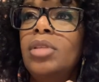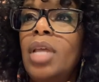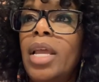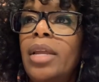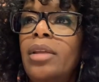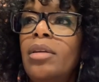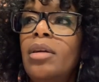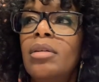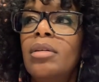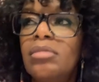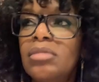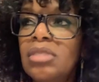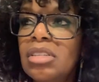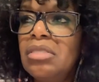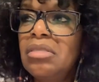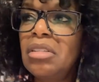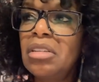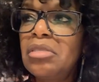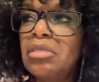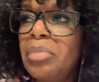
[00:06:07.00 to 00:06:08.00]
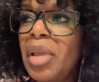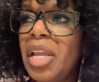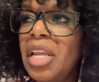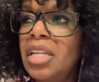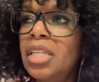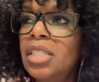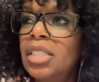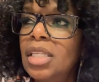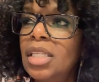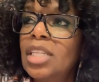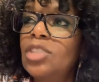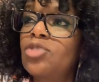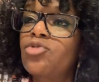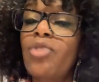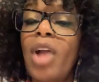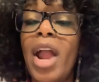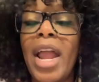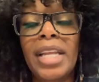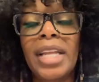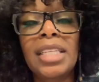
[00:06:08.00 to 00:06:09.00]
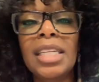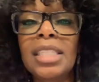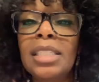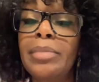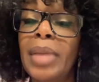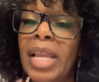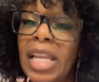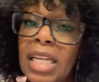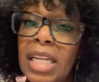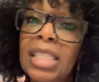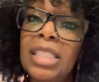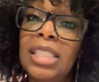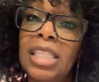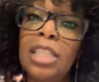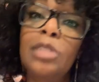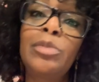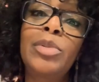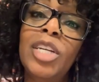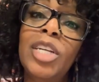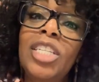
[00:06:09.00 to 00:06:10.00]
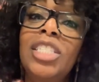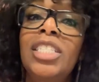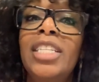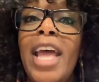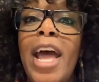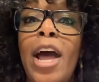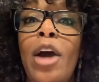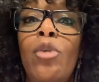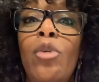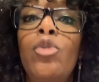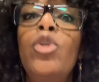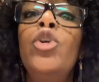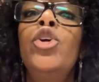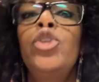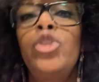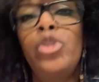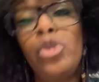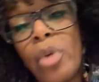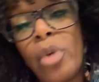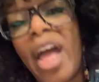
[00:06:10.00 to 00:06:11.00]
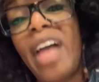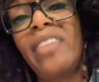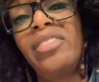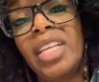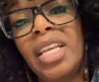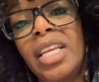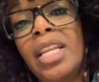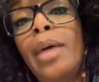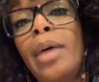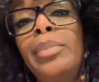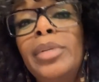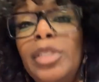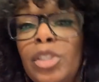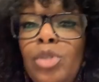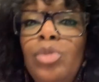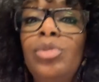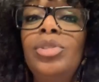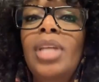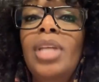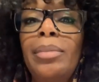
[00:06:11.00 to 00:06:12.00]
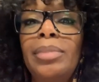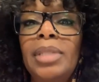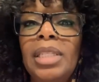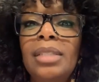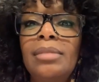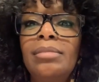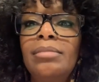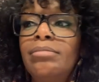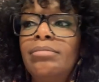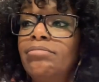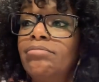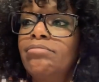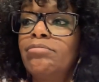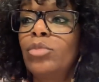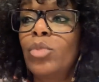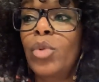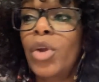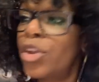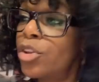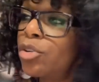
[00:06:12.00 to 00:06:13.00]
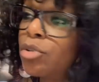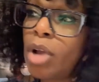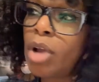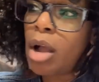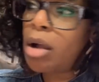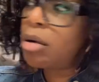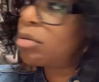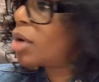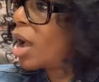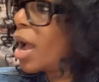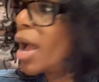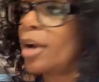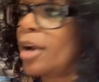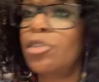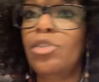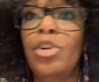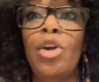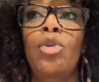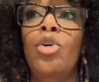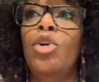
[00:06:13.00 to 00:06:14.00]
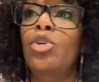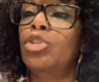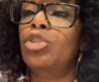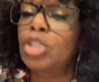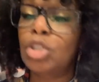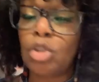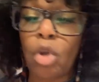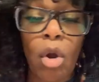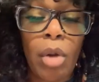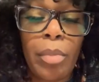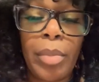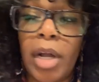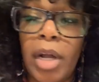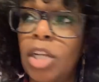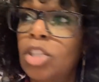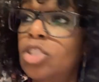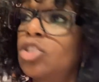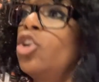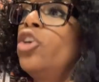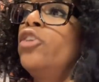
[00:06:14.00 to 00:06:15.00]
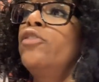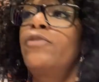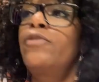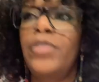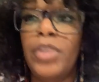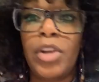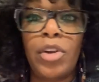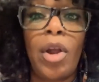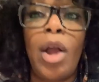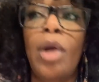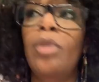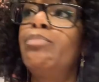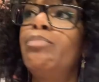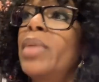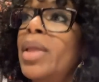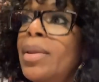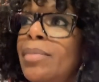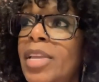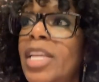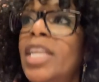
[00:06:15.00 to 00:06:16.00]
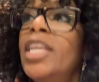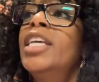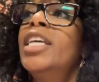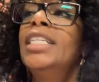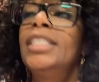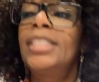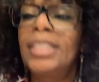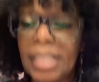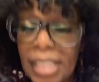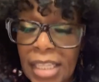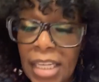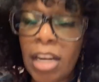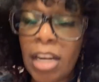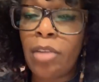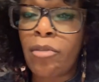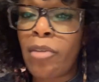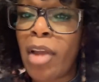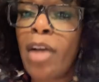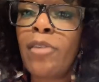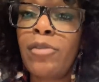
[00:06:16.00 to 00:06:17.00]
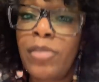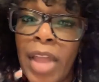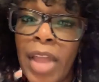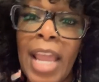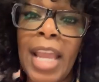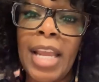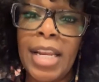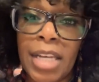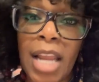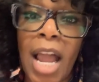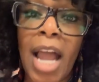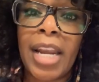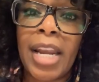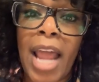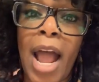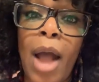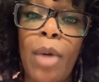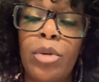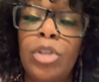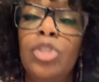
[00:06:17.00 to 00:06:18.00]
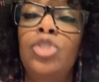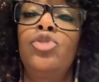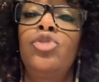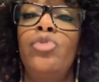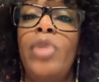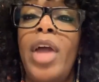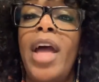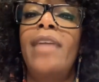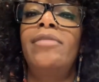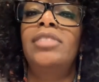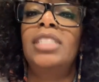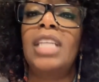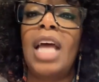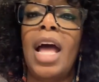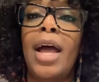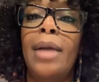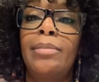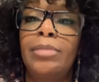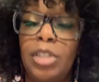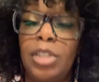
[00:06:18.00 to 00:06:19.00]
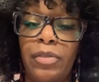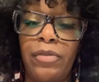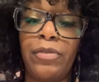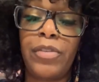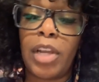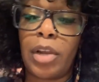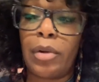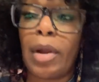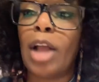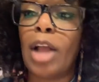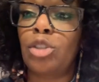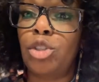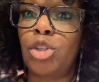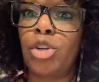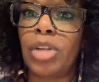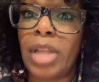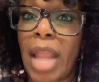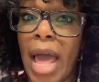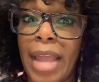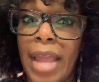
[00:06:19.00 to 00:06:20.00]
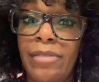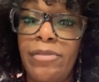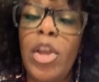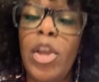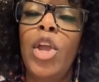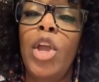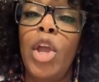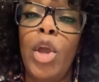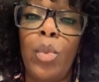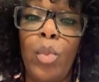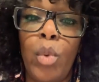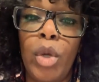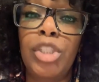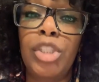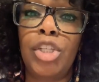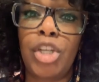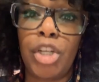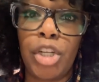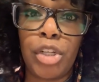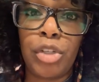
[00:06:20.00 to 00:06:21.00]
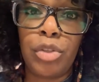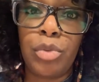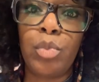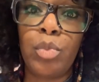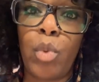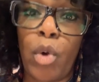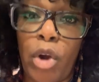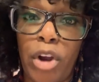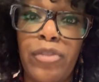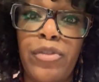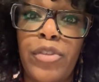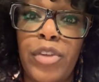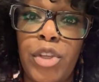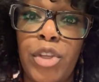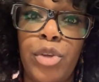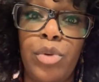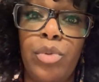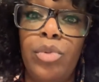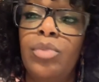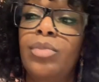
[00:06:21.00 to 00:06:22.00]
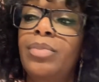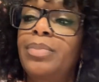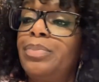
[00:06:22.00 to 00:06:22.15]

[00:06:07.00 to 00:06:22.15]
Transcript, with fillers: like, this doesn't make any sense. Right. Doesn't make any sense because now you have to get up and do something. Where you go, I don't know, go to Starbucks, figure out maybe sitting around for eight, nine hours, you have time to figure out your life and what's going to work for you.